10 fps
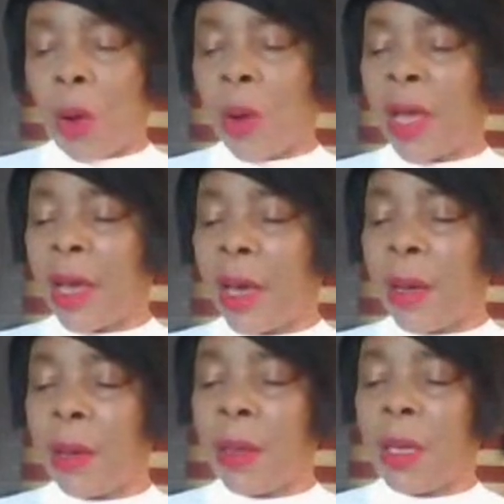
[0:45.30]

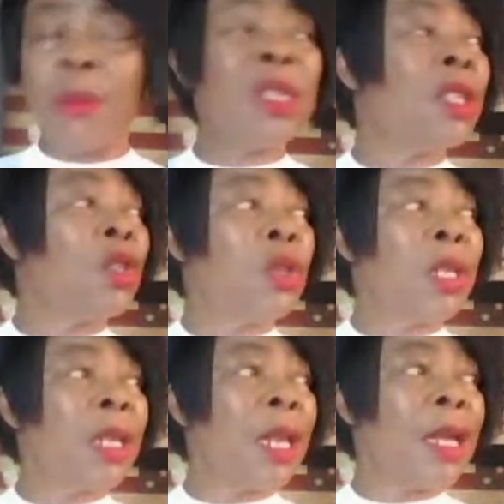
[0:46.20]
Okay, Mrs.
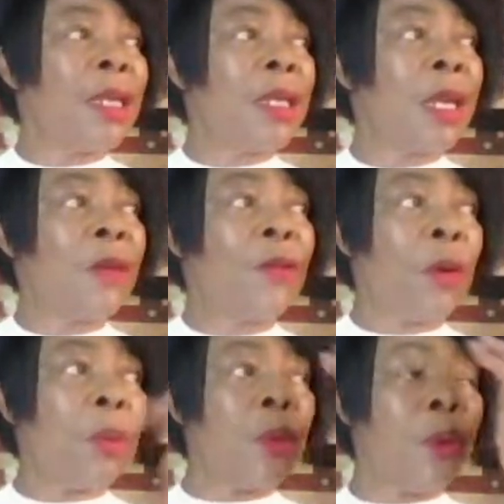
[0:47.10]
Judith, let's hear from